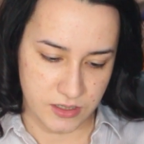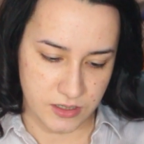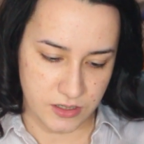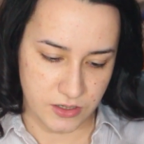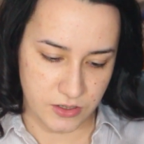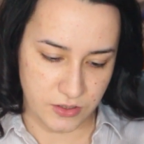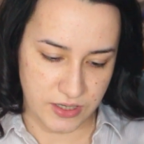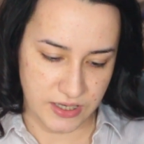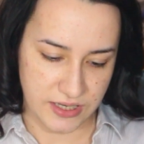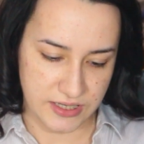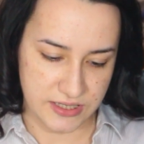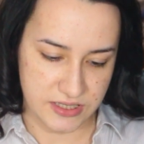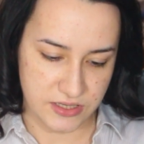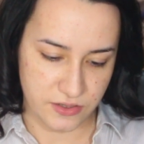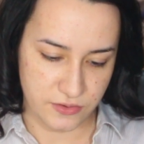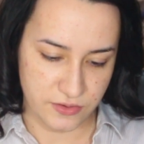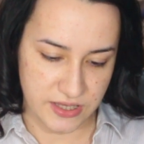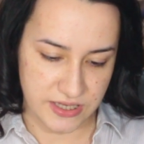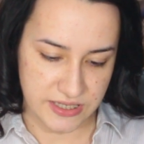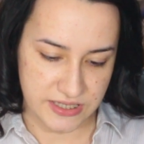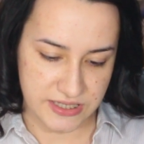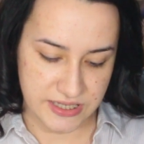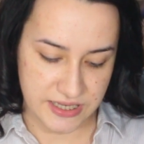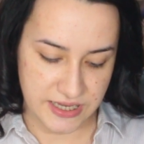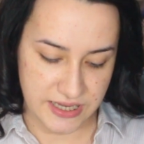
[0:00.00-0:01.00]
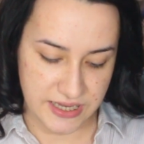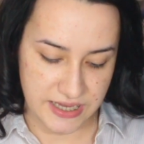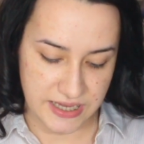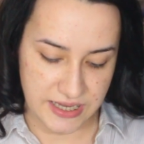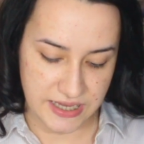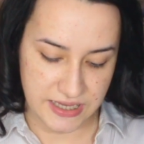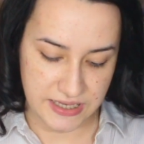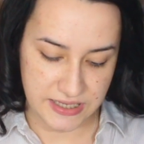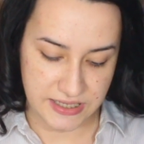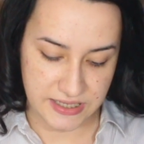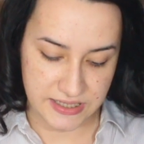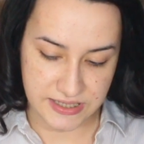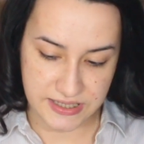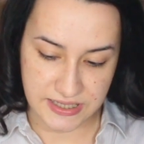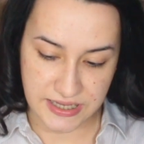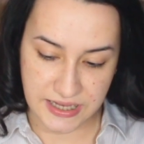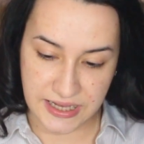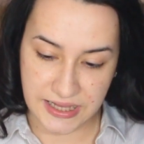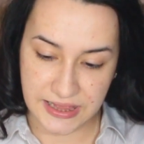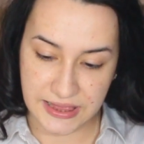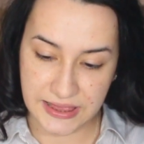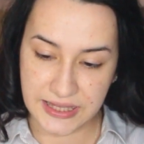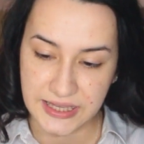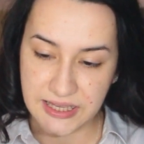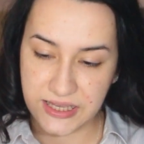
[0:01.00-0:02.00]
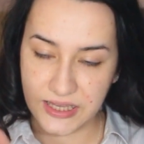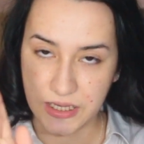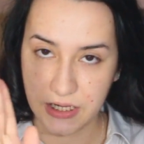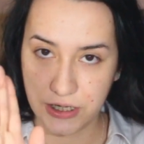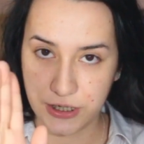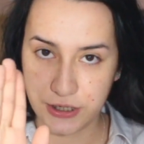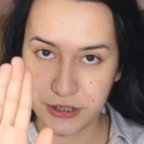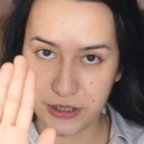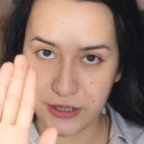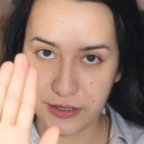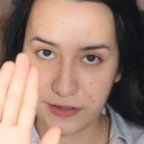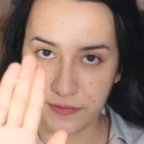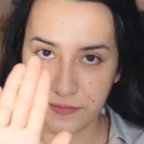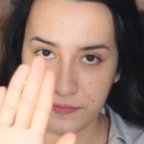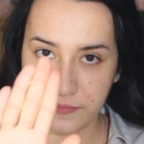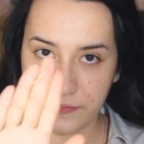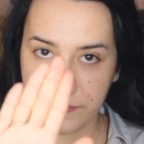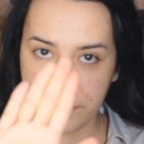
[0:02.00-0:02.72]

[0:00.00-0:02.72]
Okay, so this is clear